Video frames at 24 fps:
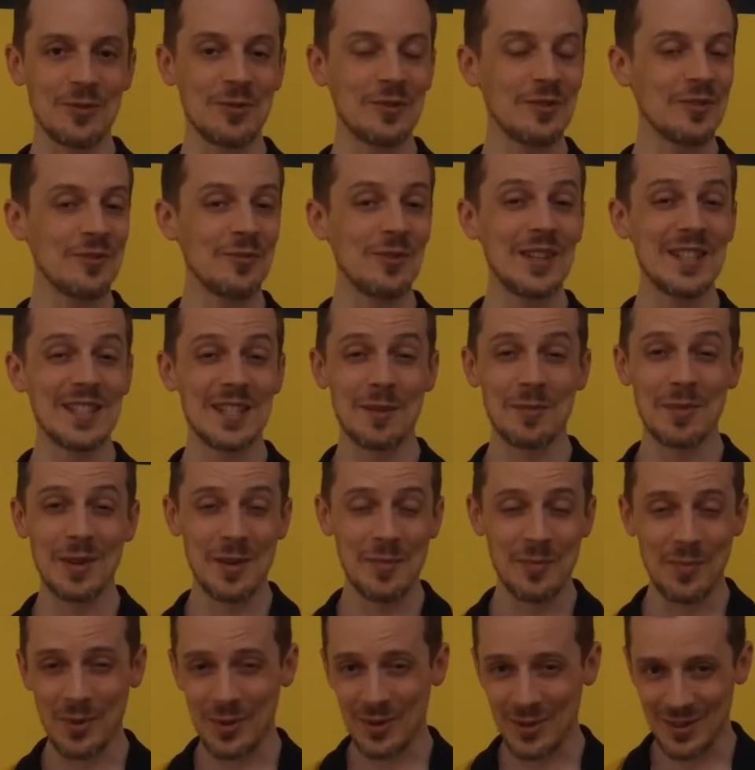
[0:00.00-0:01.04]
reasonably
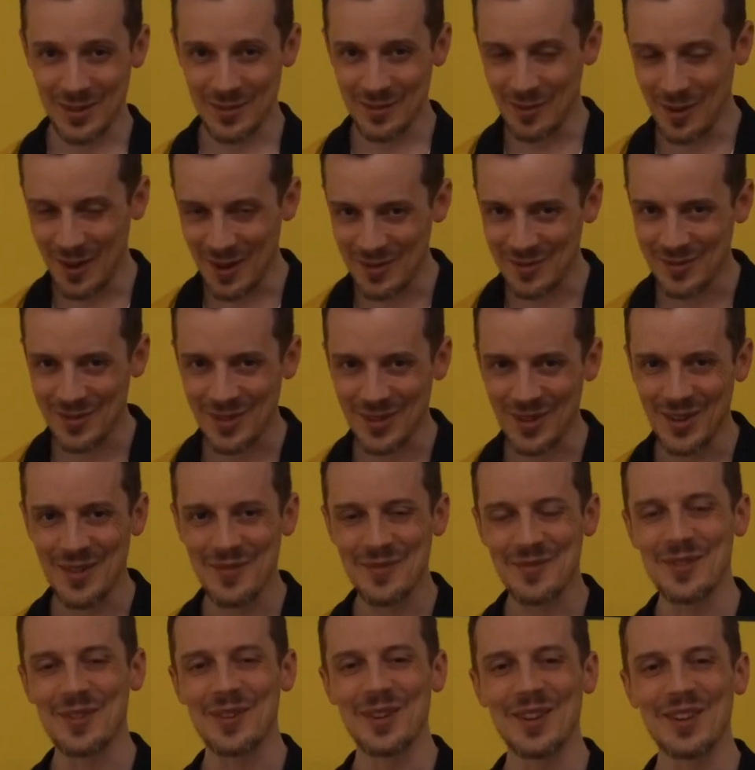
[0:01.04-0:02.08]
important
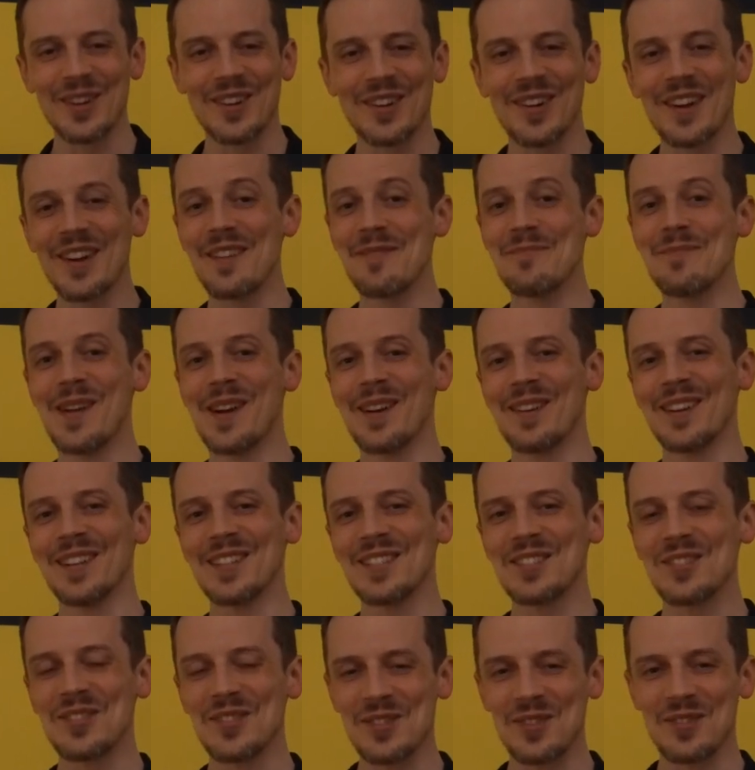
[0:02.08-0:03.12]
for your
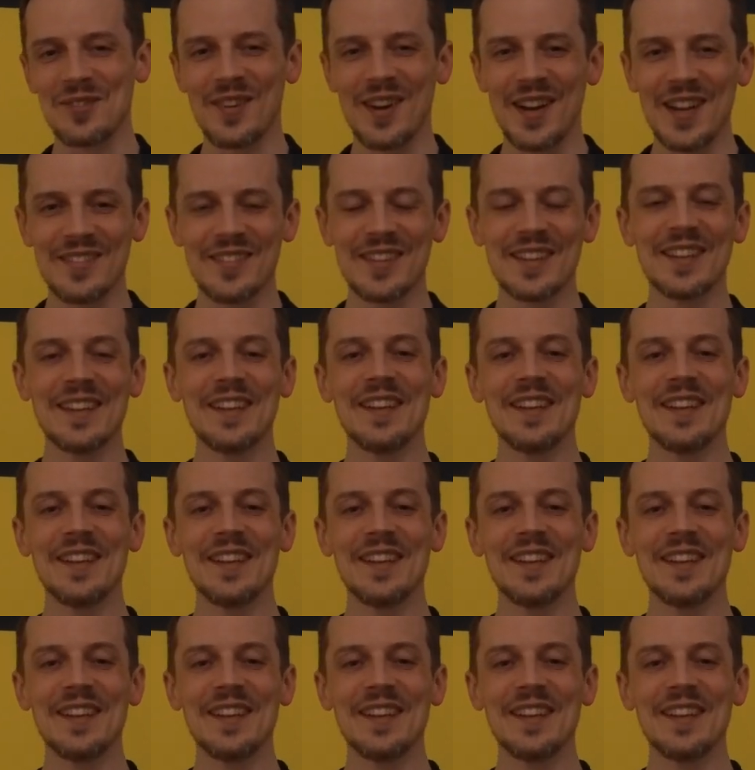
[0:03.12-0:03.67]
bearings to survive.